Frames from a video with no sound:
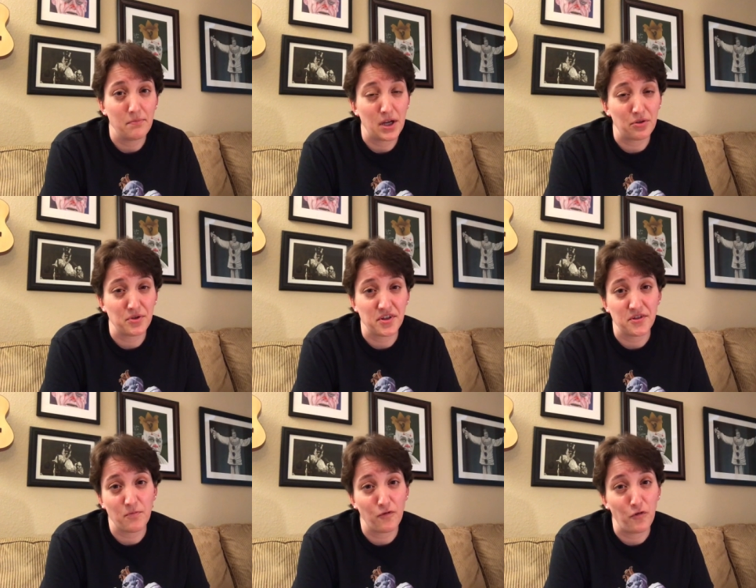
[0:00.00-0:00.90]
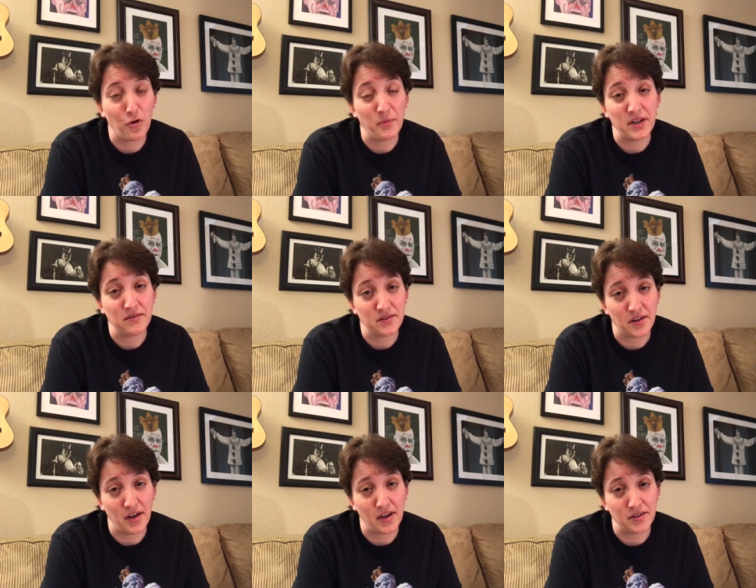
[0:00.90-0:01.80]
Puddles is performing
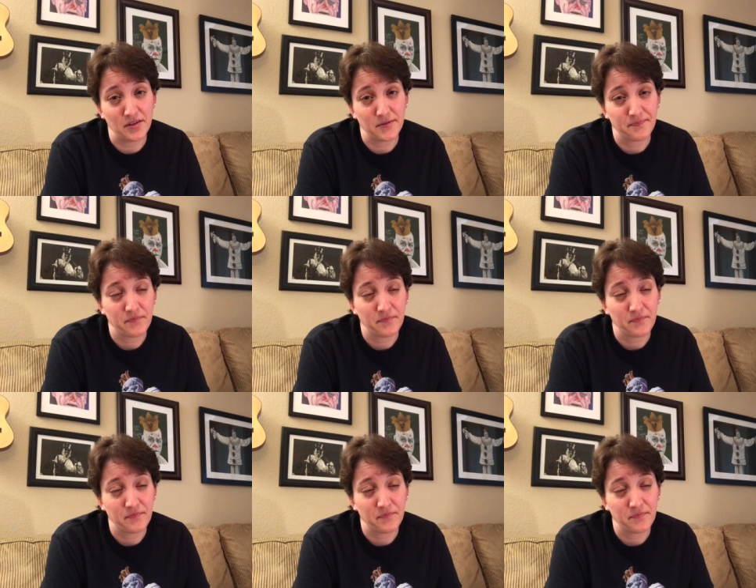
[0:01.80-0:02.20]
tonight.